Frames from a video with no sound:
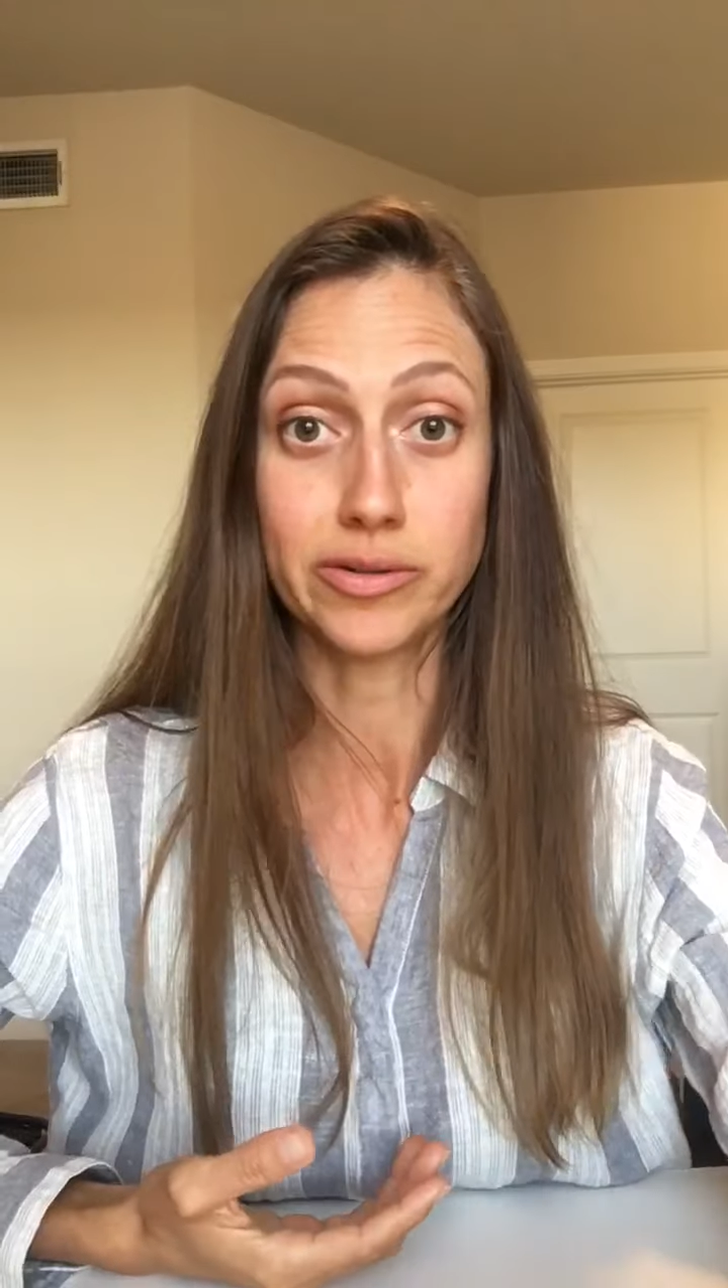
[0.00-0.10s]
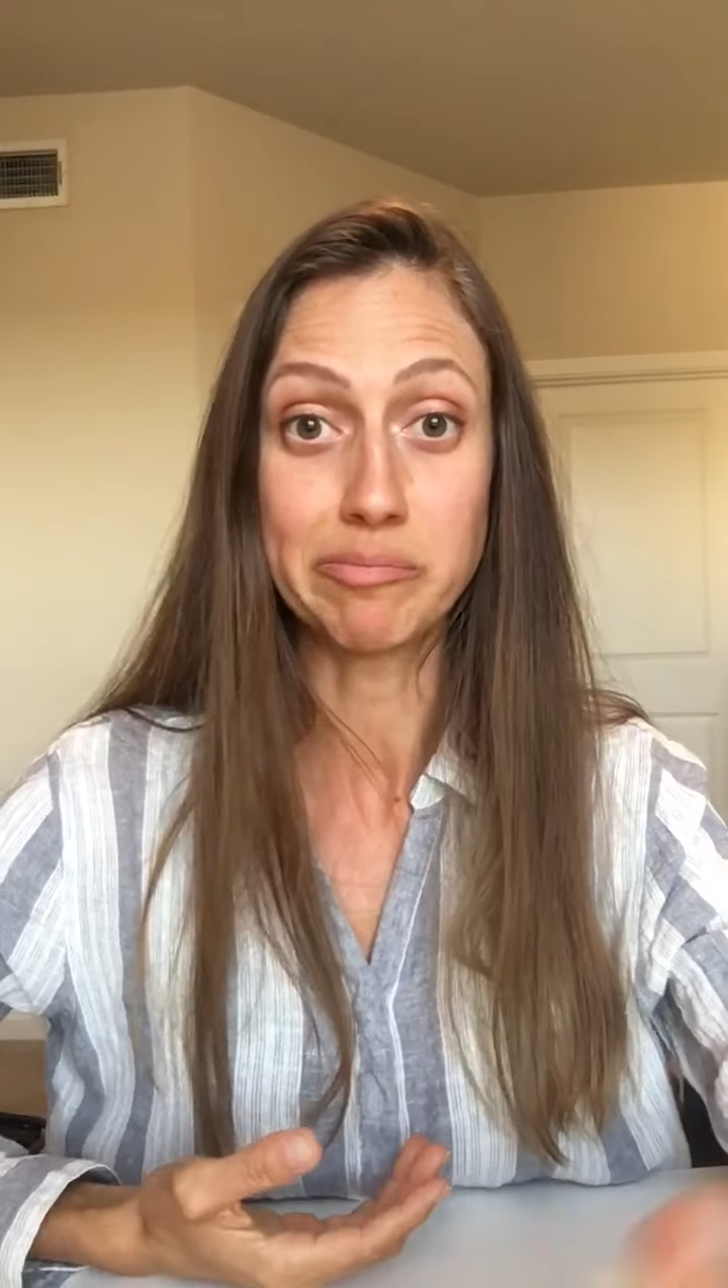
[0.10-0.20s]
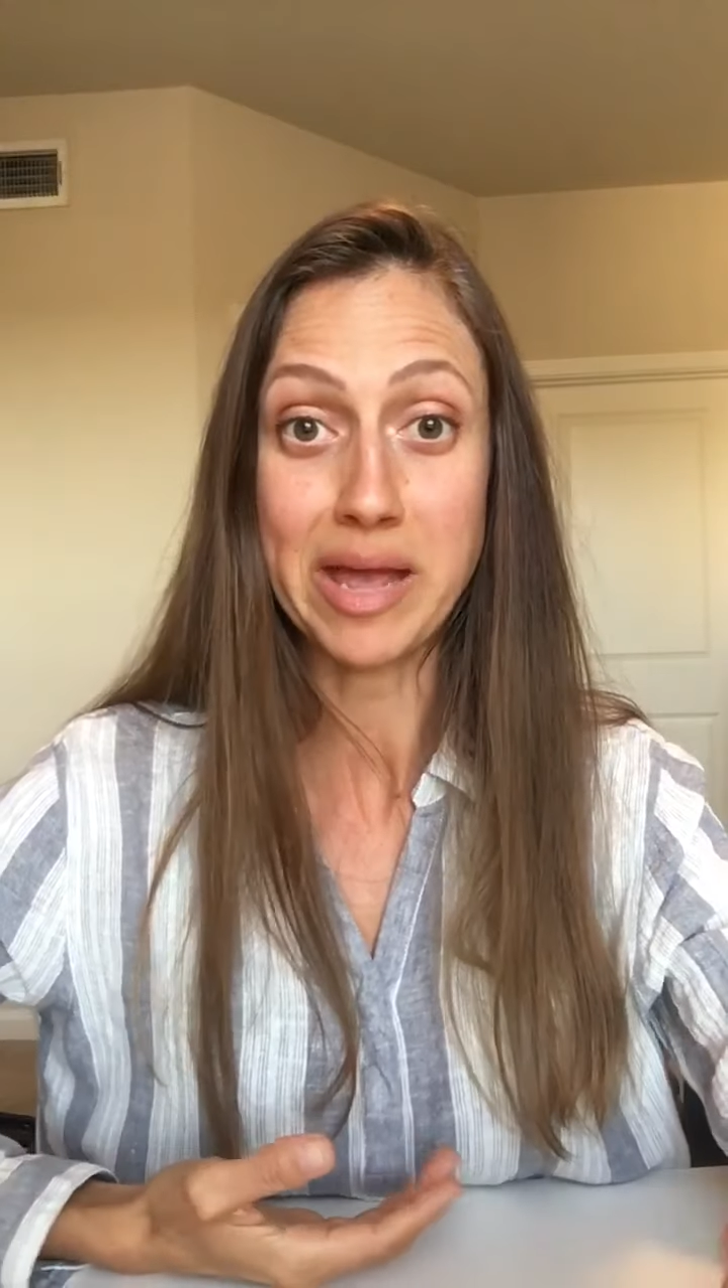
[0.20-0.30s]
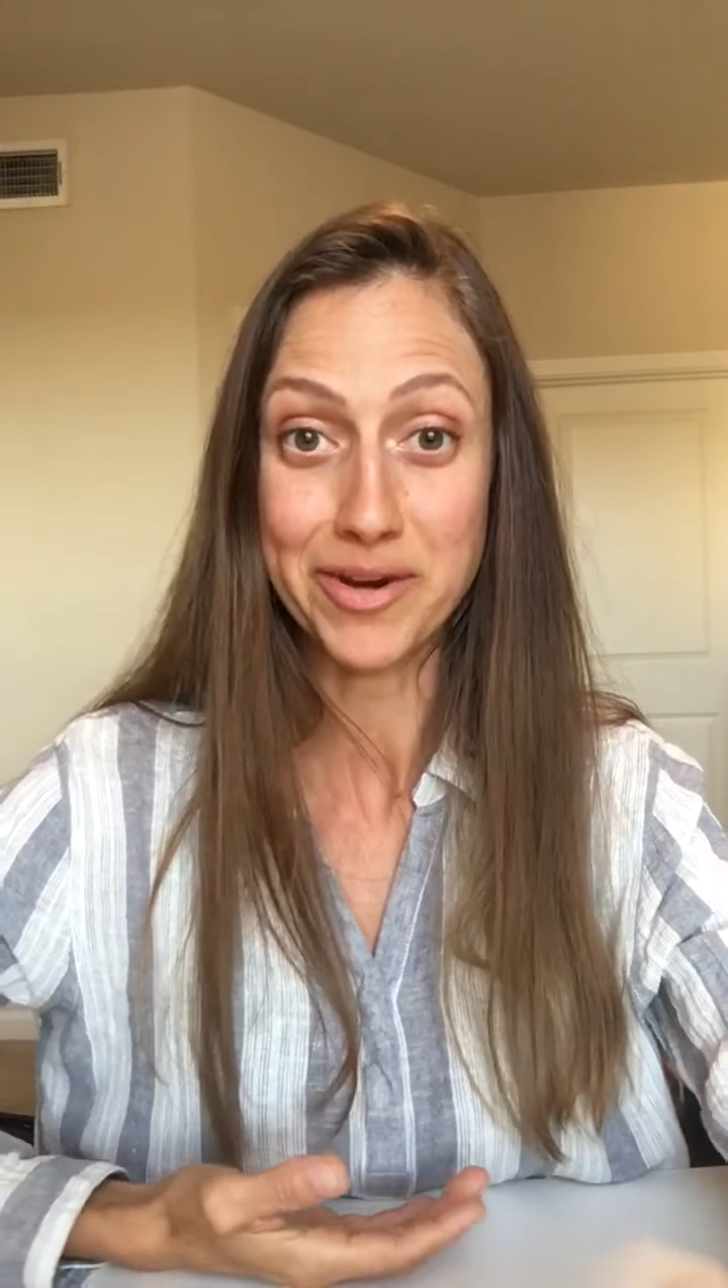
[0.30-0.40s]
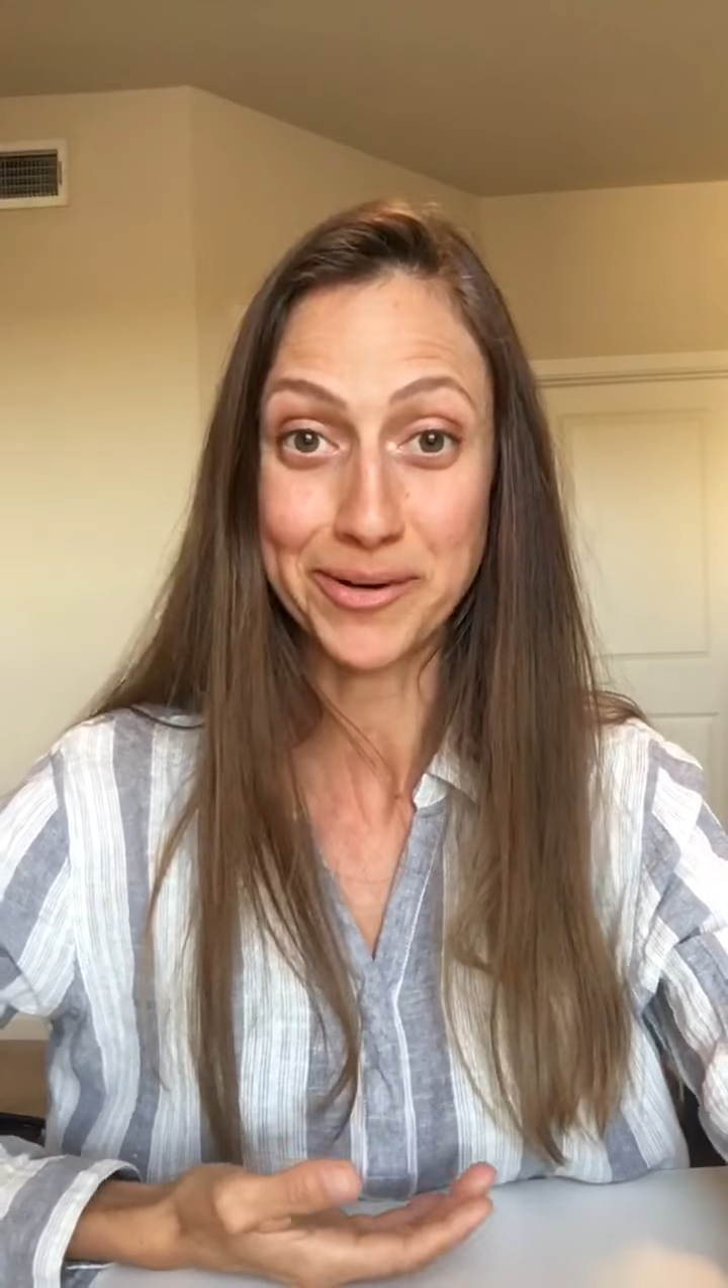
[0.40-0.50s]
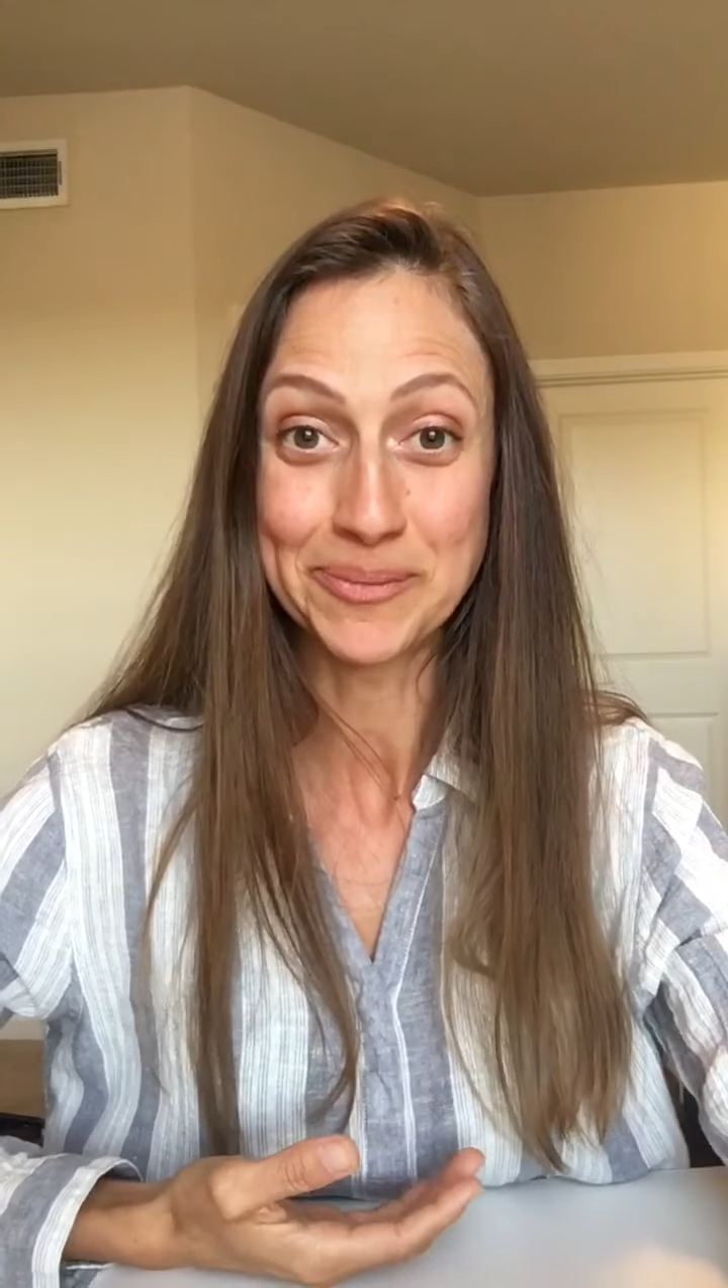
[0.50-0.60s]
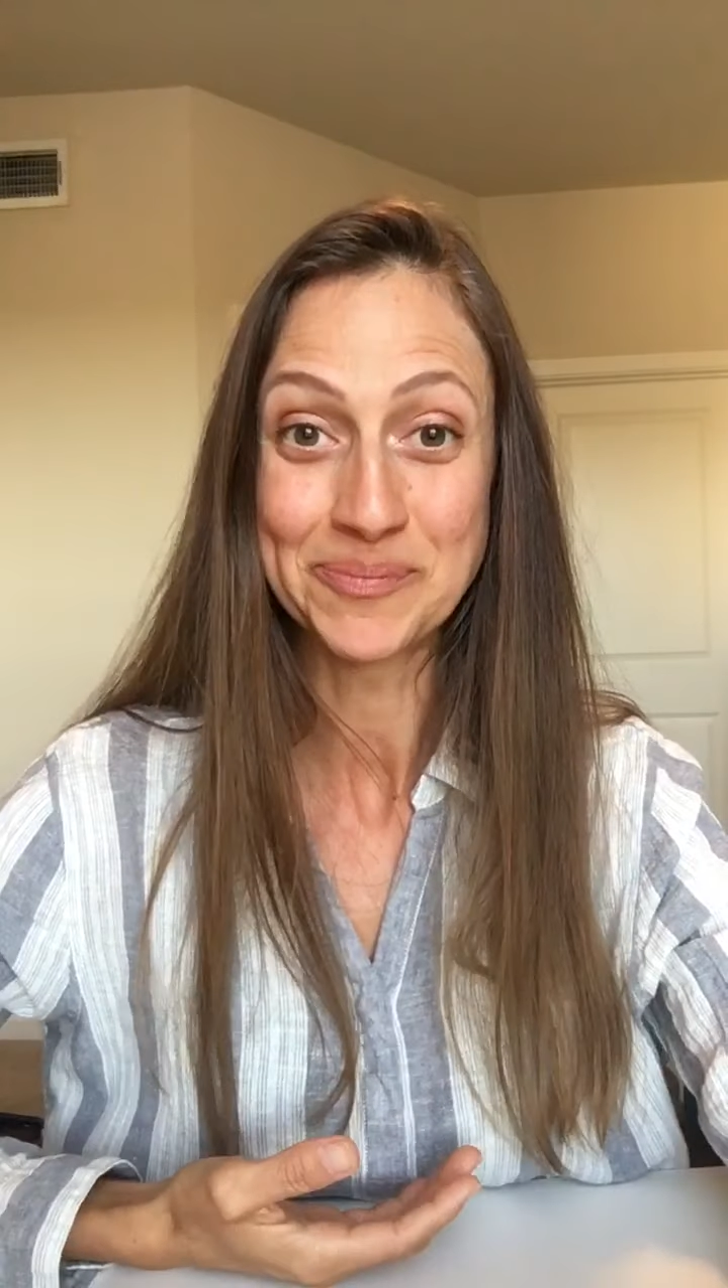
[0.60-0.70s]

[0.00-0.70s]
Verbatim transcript: and better